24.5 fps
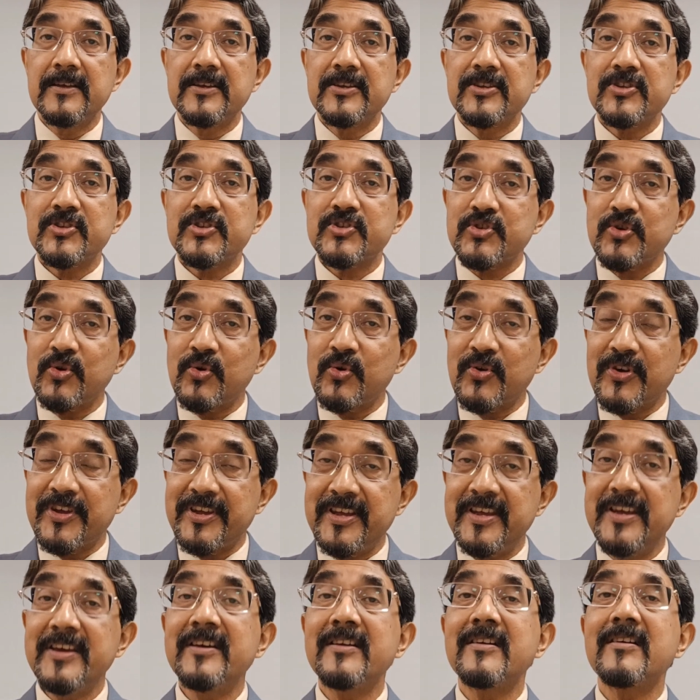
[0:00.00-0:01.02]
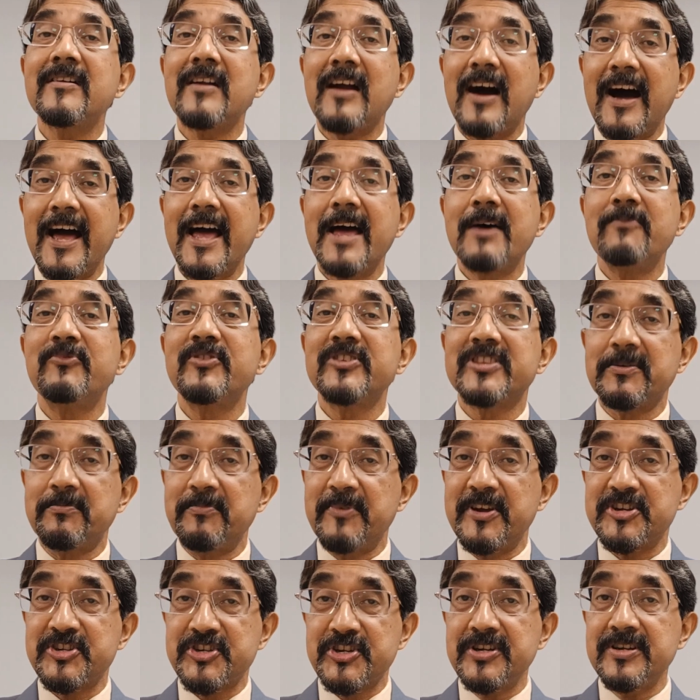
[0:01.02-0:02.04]
So here I am with a
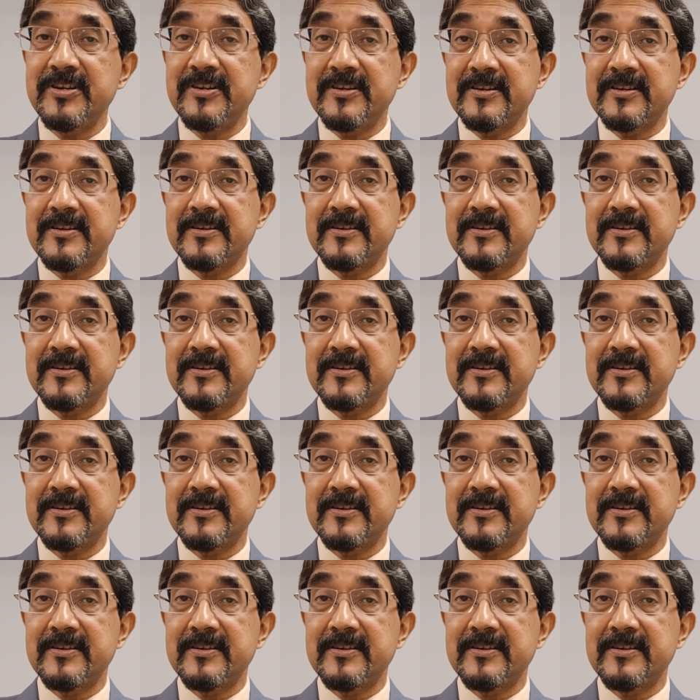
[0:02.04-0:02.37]
mission.